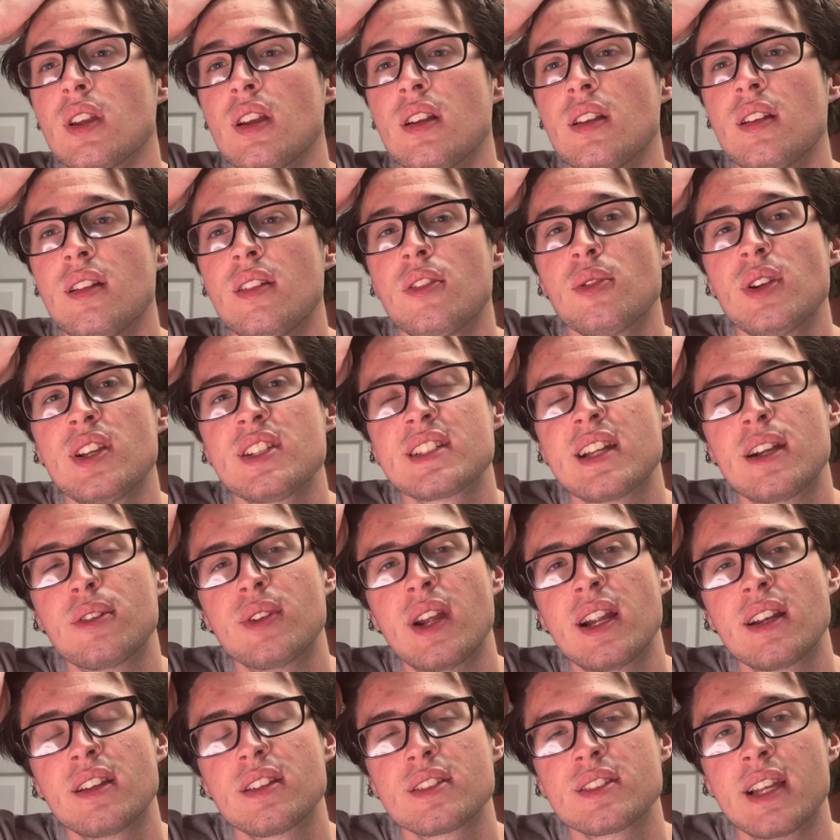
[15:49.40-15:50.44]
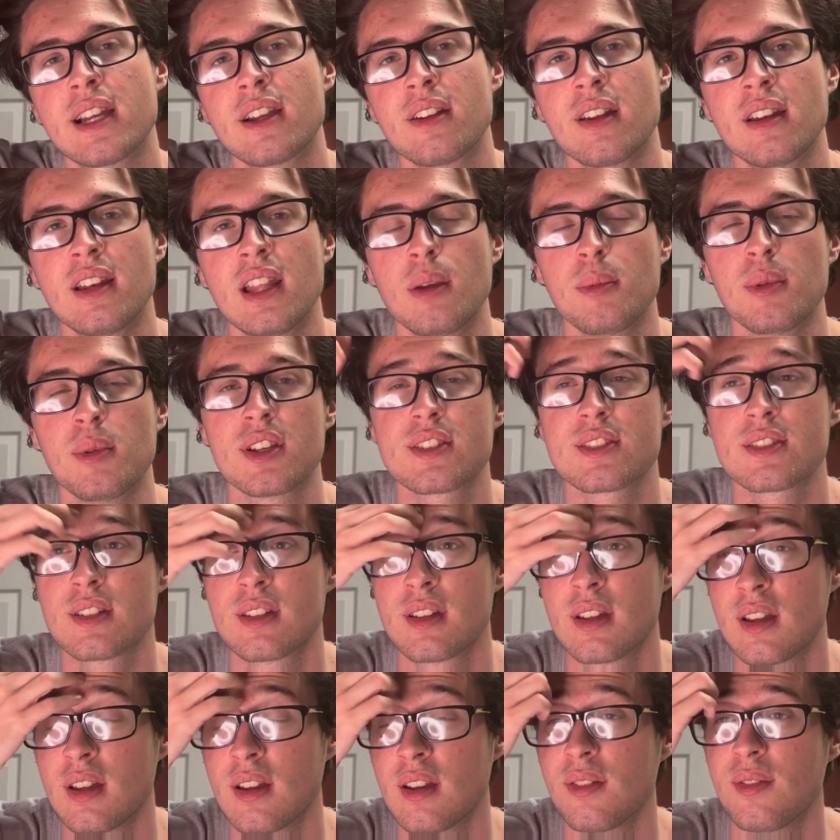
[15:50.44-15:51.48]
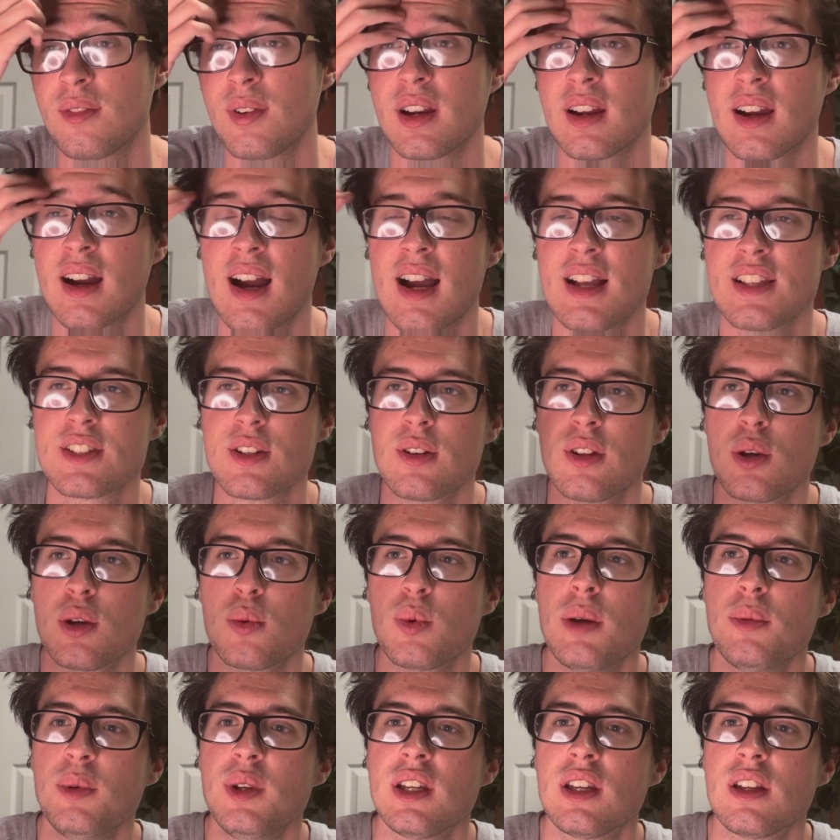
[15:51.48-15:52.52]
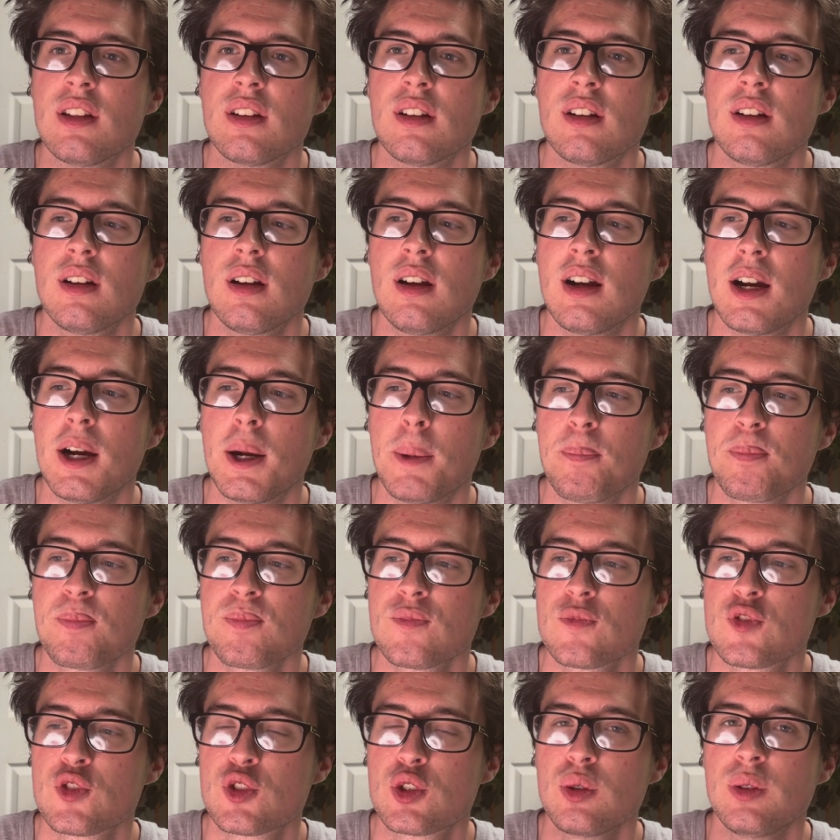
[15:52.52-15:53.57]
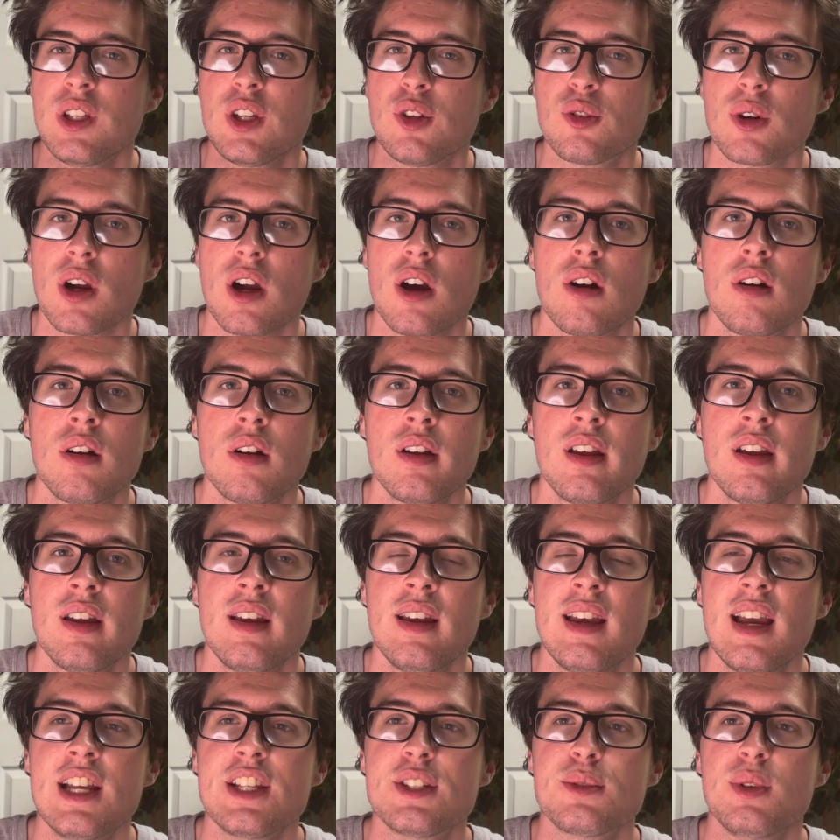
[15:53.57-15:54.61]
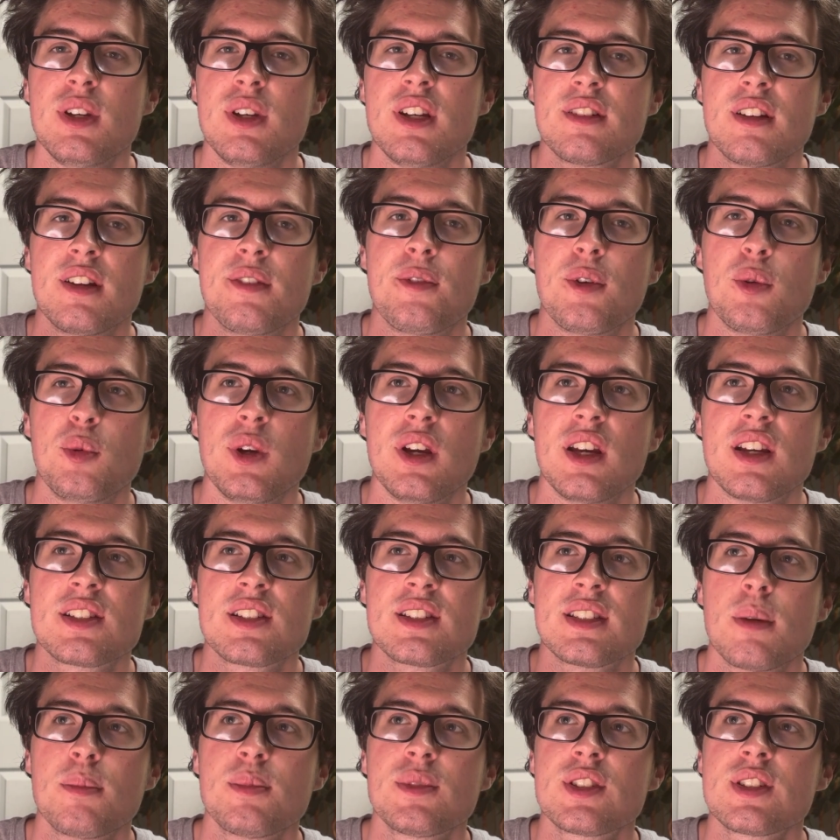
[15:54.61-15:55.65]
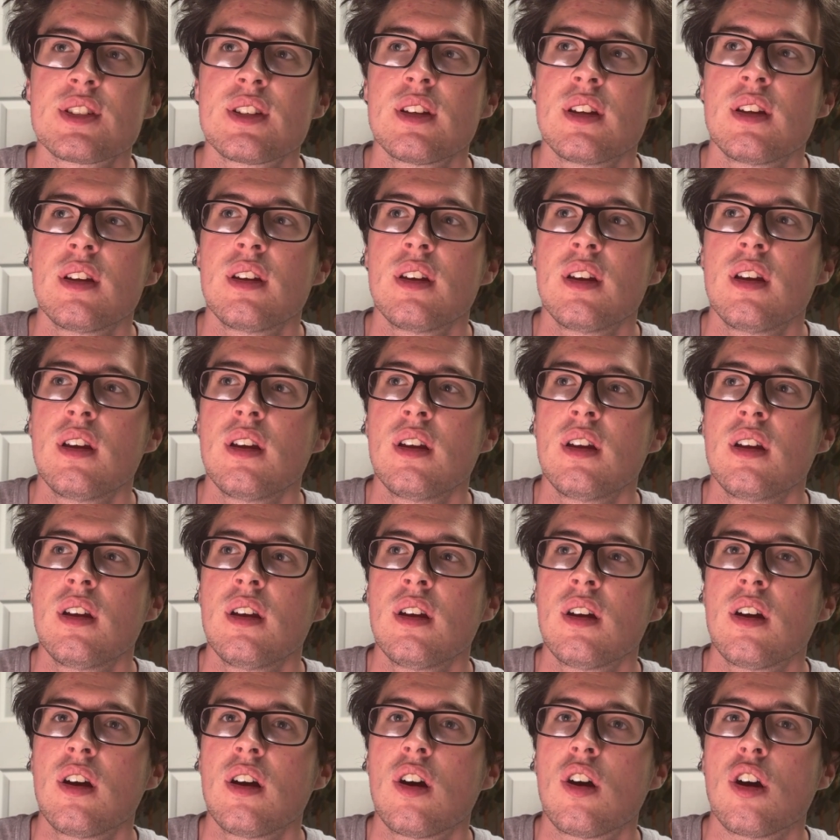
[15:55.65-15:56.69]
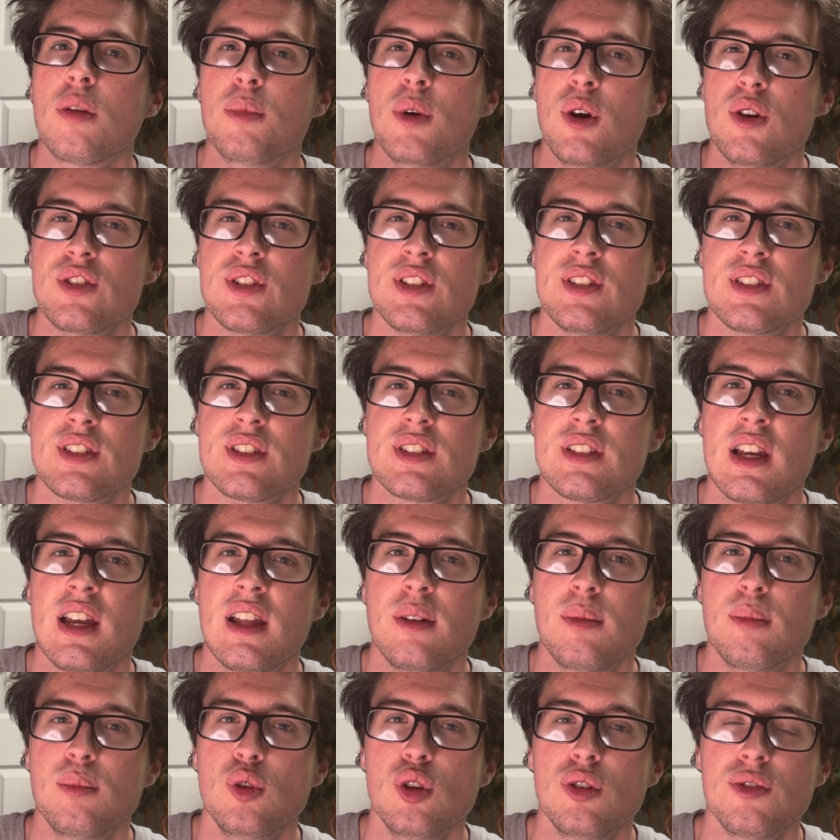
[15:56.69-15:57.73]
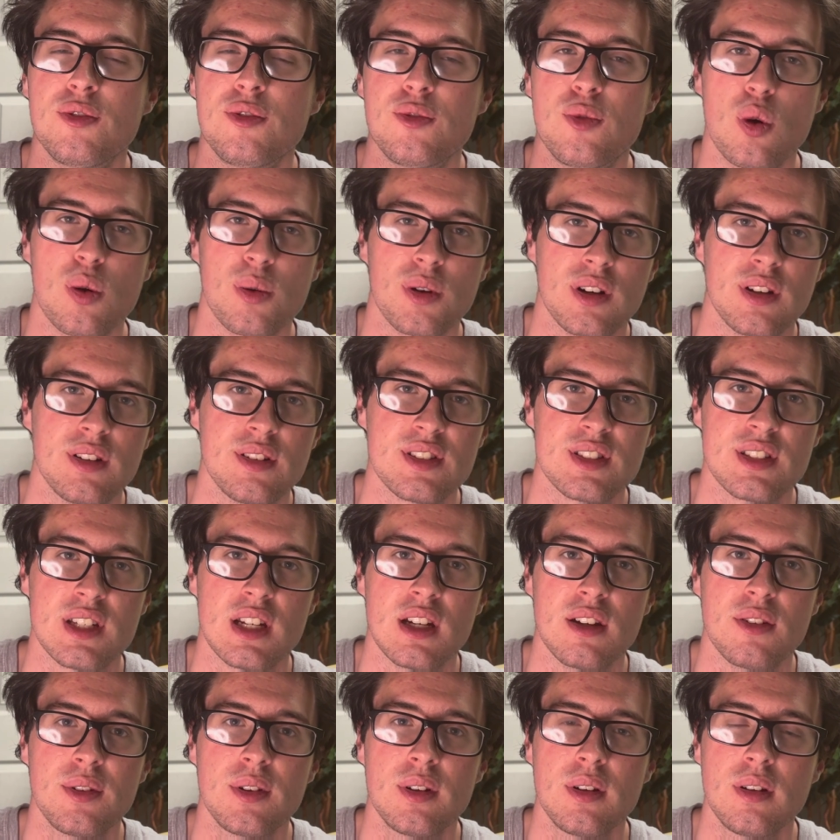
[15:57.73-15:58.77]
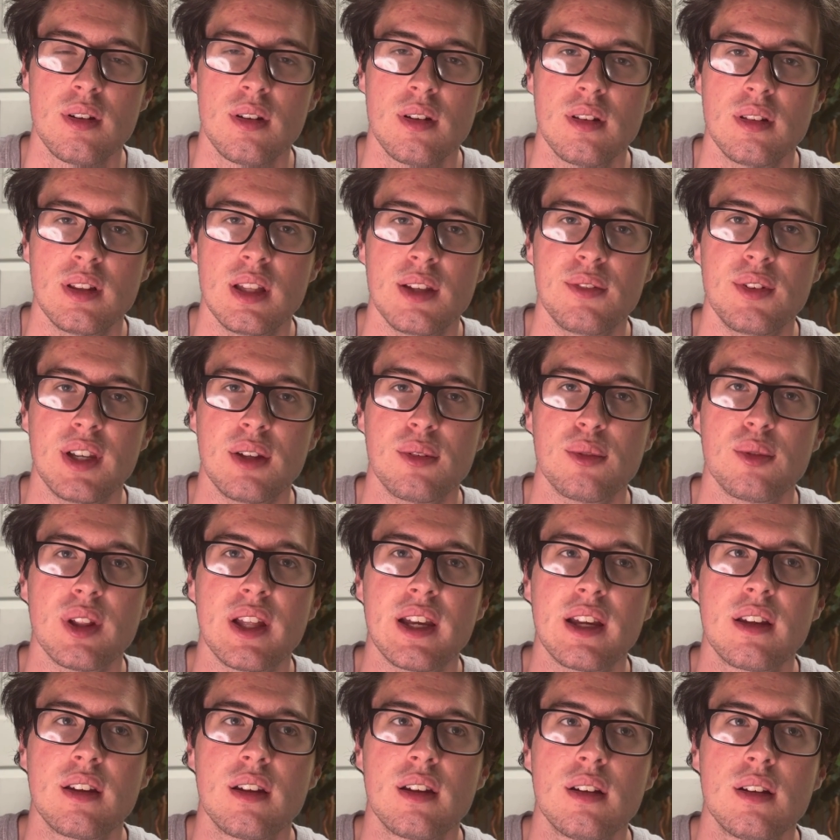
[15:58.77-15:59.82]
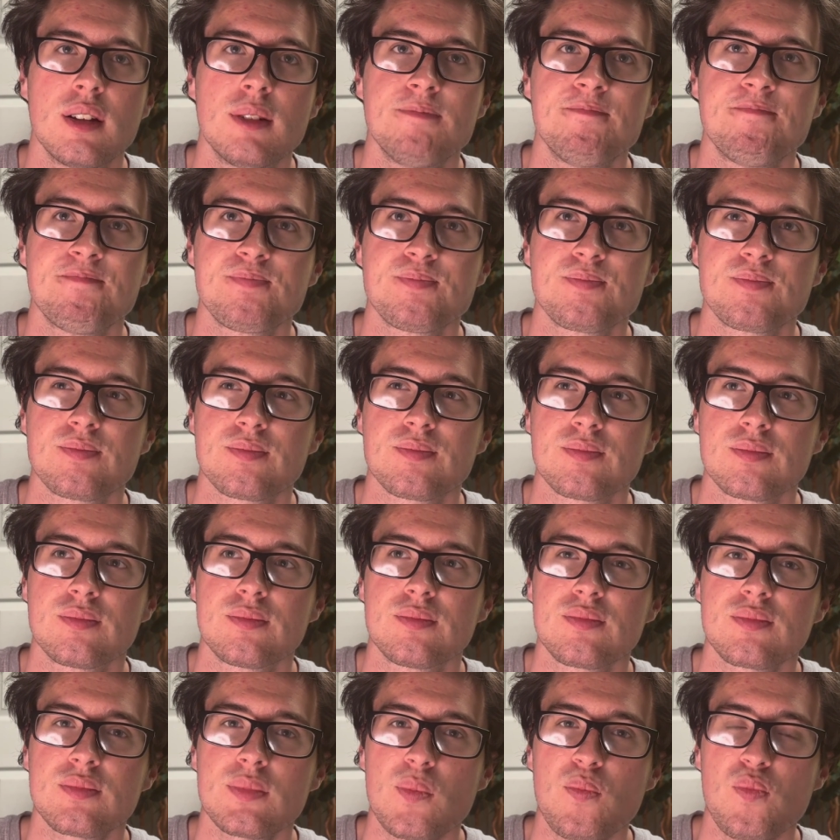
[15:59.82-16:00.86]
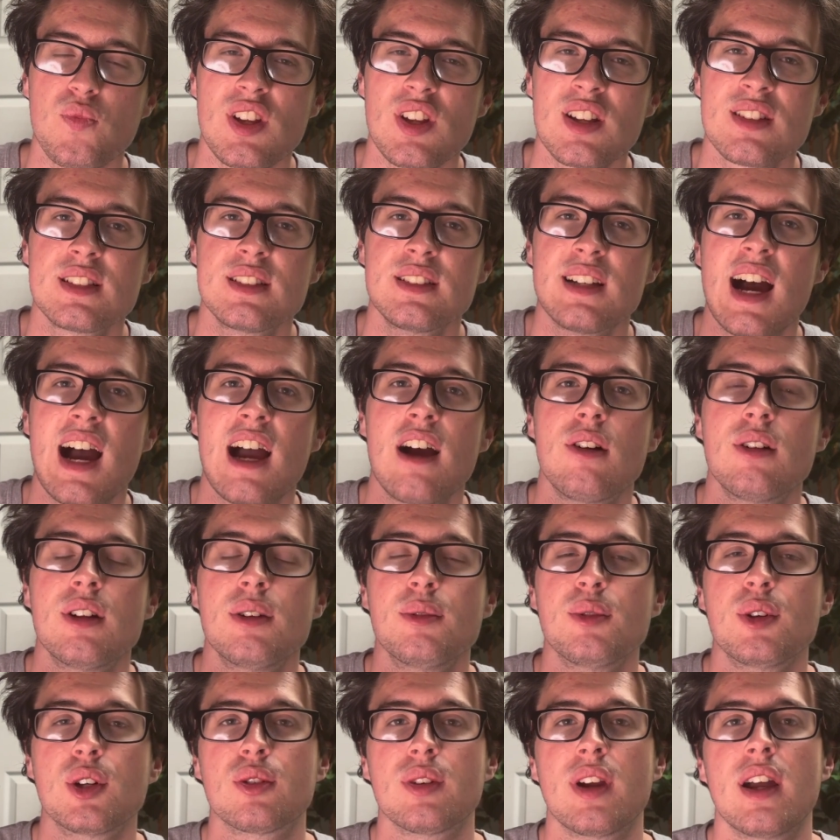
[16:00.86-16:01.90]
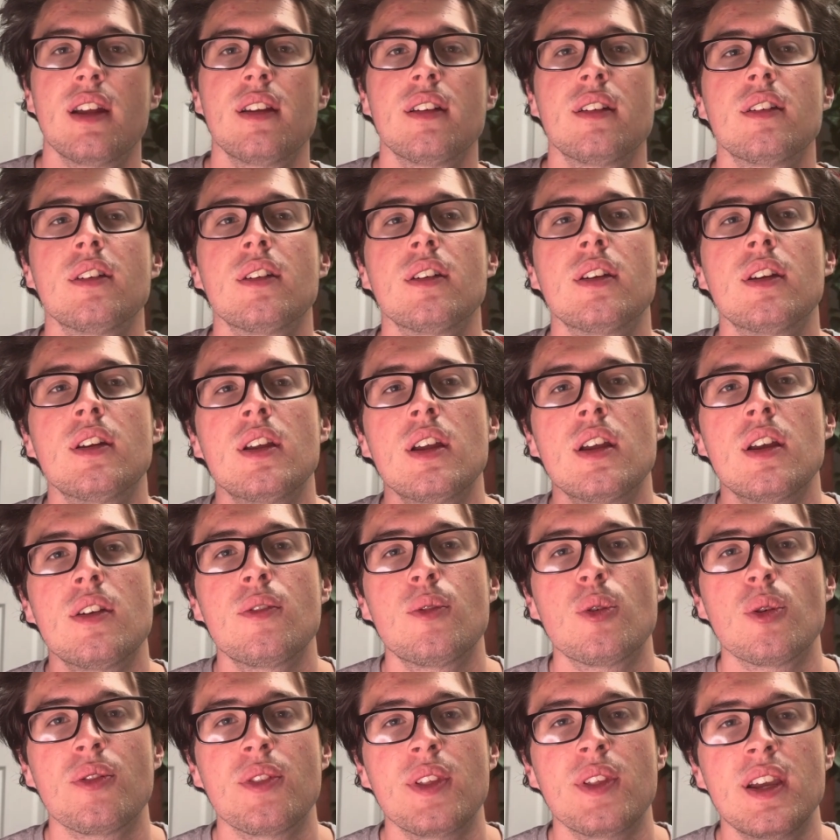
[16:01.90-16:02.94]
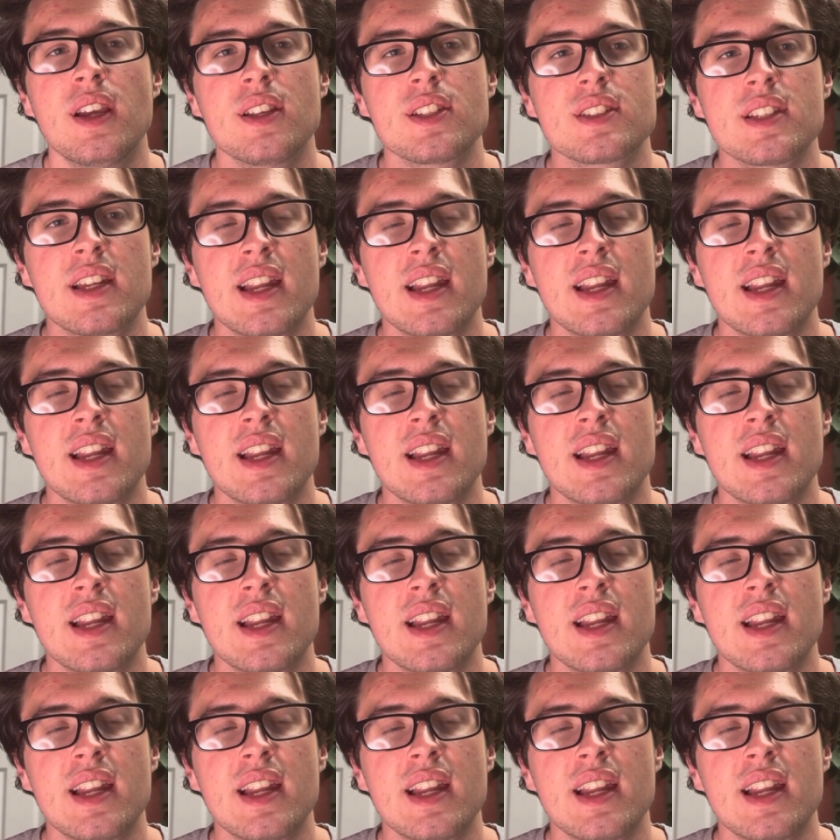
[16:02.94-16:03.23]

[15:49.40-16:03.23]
and the reason I ranked psychodynamics very high, is the only way we can truly grow is if we accept our emotions and move forward instead of living in like denial and regret for things that